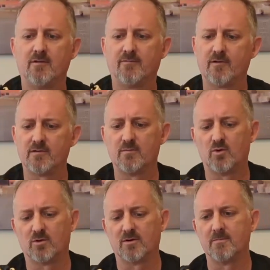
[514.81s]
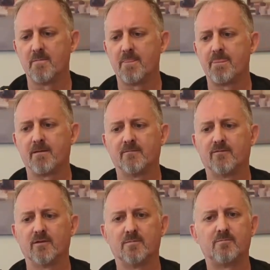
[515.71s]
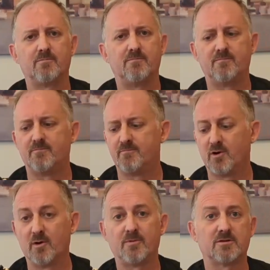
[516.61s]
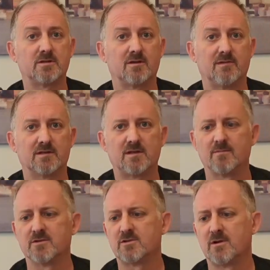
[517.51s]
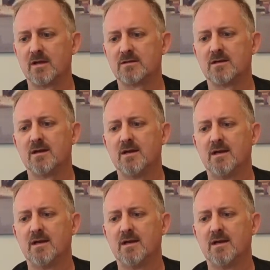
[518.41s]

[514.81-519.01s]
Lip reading: Furthermore, for the purposes of this demonstration,